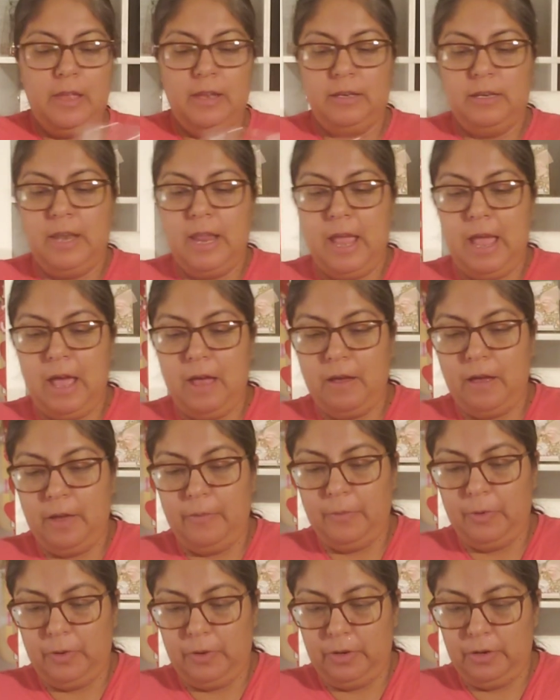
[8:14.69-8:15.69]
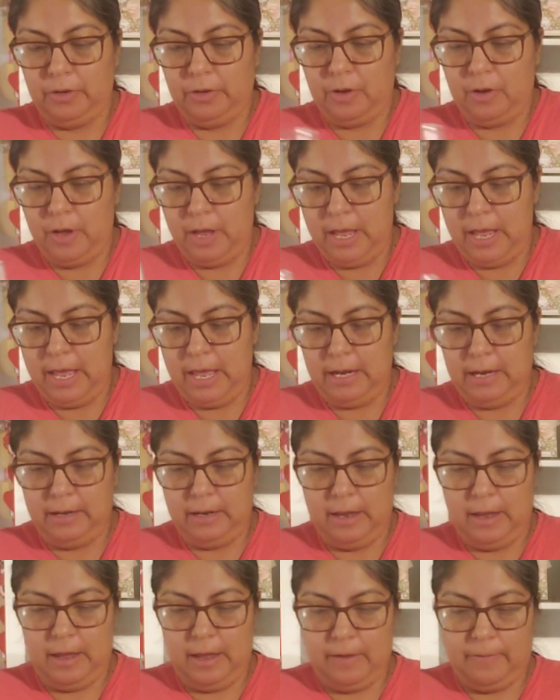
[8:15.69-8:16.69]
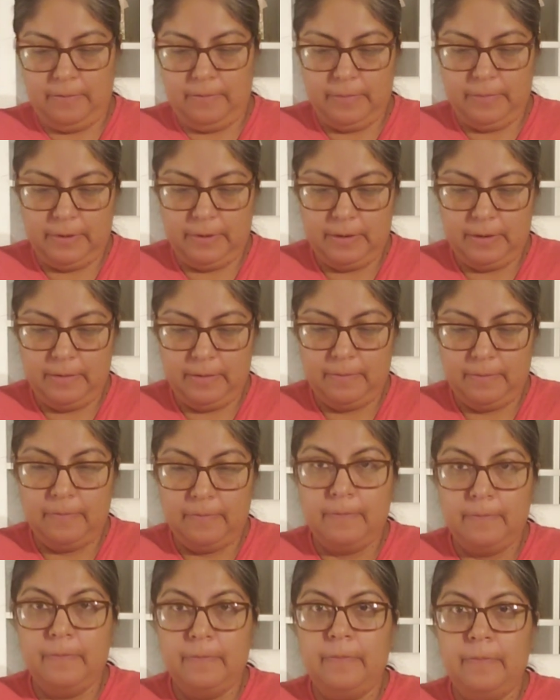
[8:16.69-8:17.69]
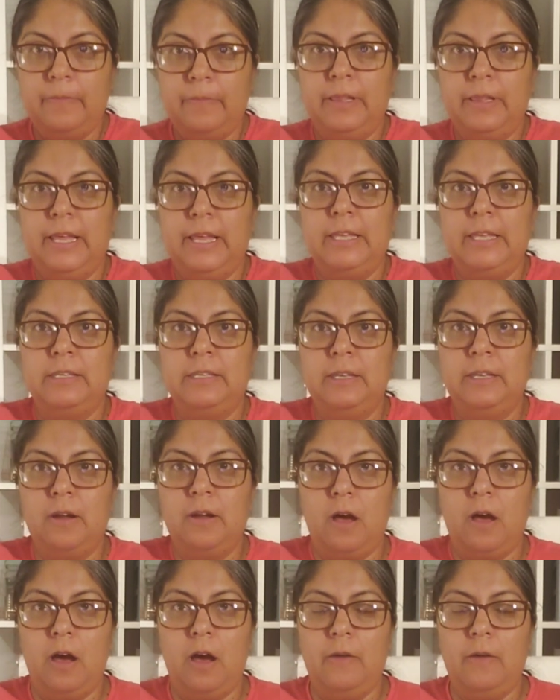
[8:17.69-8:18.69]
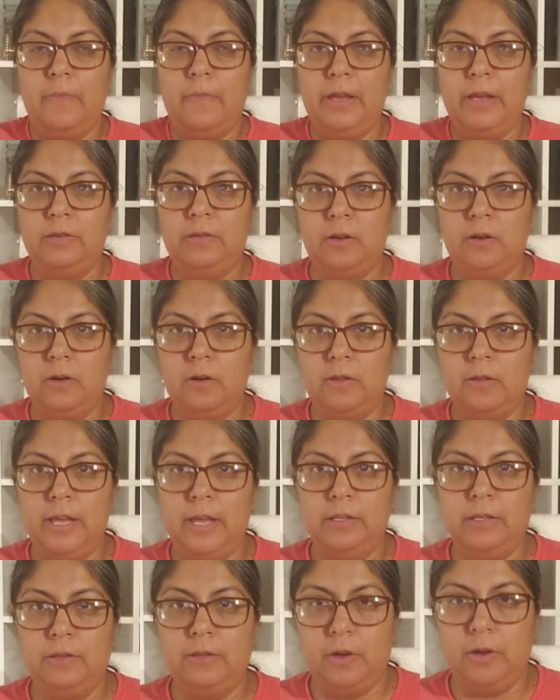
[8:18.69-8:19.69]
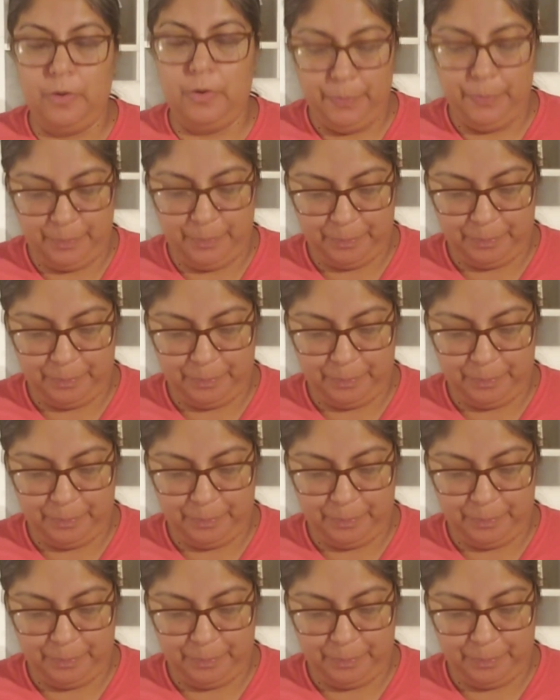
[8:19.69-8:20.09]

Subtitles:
Now I'm going to go ahead and place it on my circle like so.